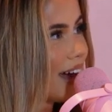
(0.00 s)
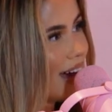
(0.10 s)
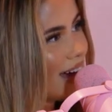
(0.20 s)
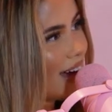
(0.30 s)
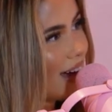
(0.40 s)

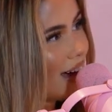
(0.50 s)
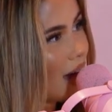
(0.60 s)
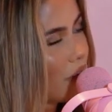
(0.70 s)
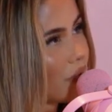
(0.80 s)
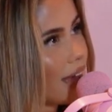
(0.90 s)

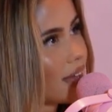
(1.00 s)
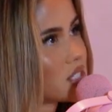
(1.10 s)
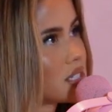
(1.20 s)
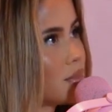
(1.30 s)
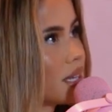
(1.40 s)
I feel like it's
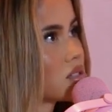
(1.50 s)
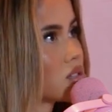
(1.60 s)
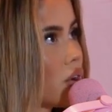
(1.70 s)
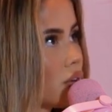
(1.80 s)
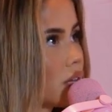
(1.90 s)
just been
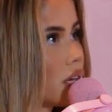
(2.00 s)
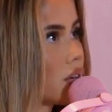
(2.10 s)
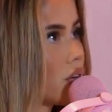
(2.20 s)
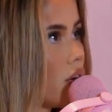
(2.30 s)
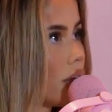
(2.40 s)
slowly
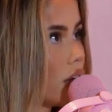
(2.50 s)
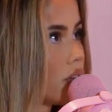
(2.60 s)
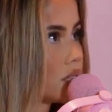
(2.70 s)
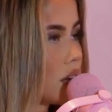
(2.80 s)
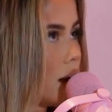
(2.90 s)
growing
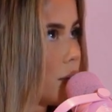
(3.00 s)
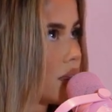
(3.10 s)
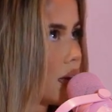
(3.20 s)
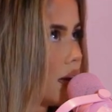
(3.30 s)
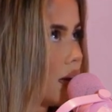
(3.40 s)
over time. I
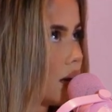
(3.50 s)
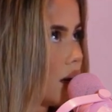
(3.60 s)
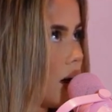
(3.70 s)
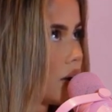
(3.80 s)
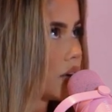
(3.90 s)
think I hit
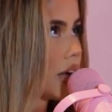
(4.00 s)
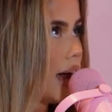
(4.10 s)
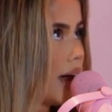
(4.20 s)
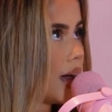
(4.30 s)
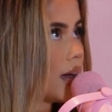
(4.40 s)

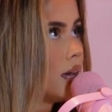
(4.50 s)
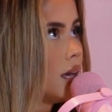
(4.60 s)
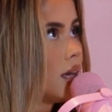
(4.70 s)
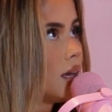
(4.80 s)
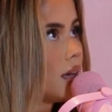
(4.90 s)
100K
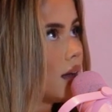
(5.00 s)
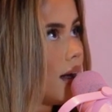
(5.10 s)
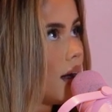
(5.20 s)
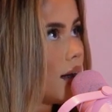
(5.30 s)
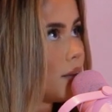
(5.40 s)

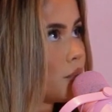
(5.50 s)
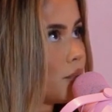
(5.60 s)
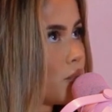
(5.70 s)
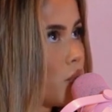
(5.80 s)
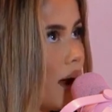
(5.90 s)

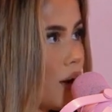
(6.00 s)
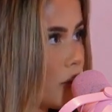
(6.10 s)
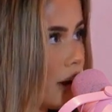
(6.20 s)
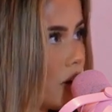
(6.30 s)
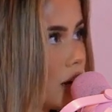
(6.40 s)
right
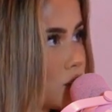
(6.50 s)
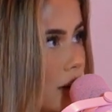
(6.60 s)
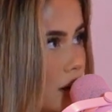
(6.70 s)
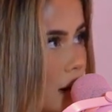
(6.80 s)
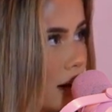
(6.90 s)
when I
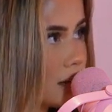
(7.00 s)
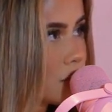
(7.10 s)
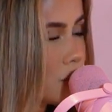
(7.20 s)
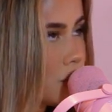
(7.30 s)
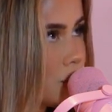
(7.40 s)
graduated high school.